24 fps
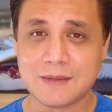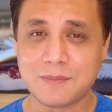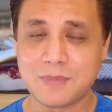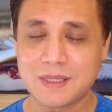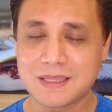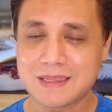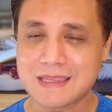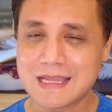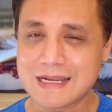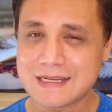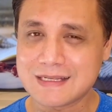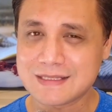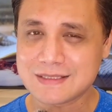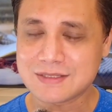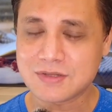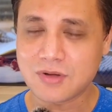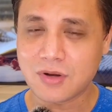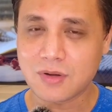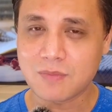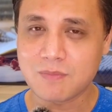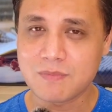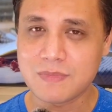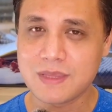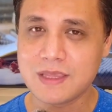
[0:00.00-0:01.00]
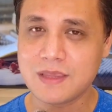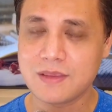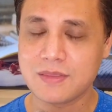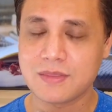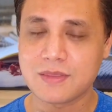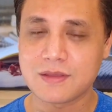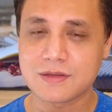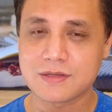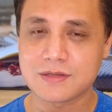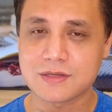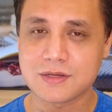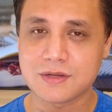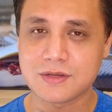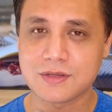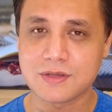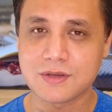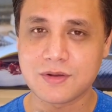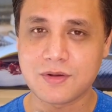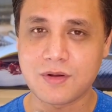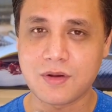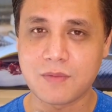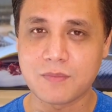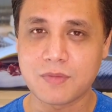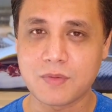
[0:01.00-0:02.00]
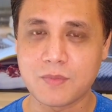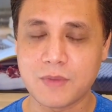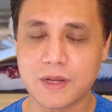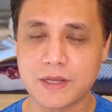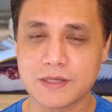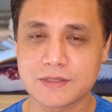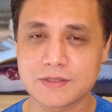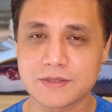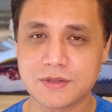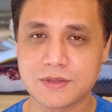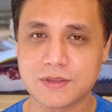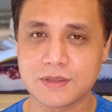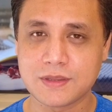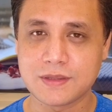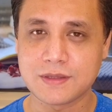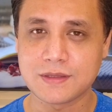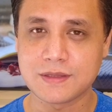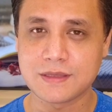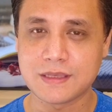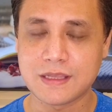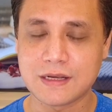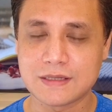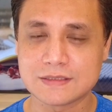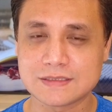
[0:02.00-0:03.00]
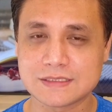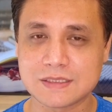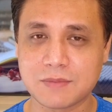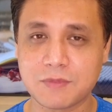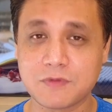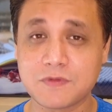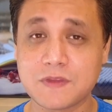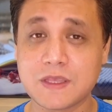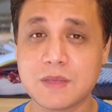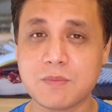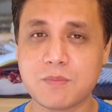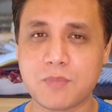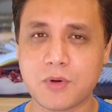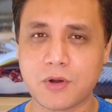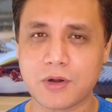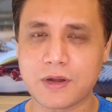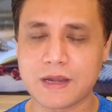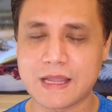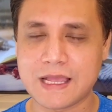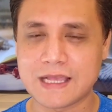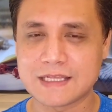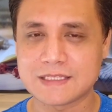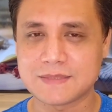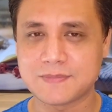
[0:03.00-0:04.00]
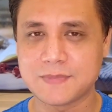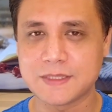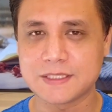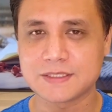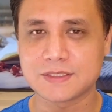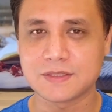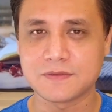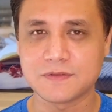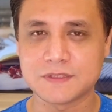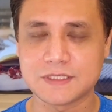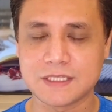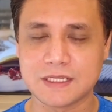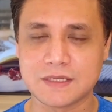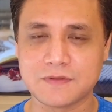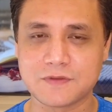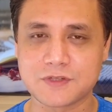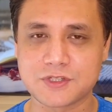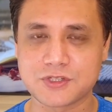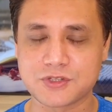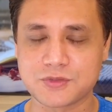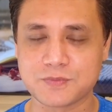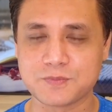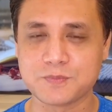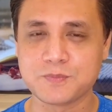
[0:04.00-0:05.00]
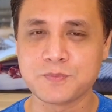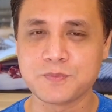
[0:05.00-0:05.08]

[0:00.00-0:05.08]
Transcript: But that does not mean that, you compromise on, some of the important aspects of a television.